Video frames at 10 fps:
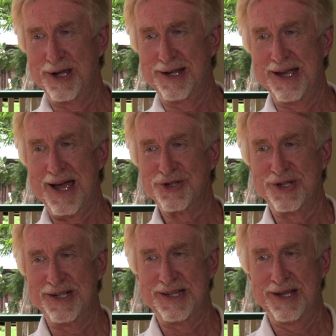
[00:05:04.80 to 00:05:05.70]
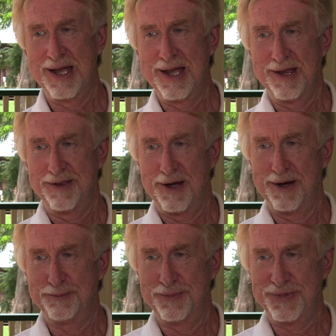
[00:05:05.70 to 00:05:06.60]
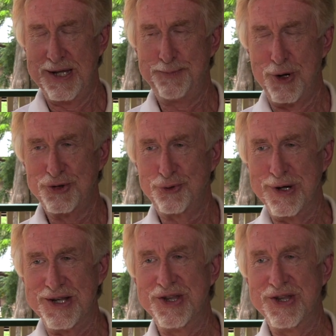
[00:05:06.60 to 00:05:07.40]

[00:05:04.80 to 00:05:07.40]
It actually Depot Street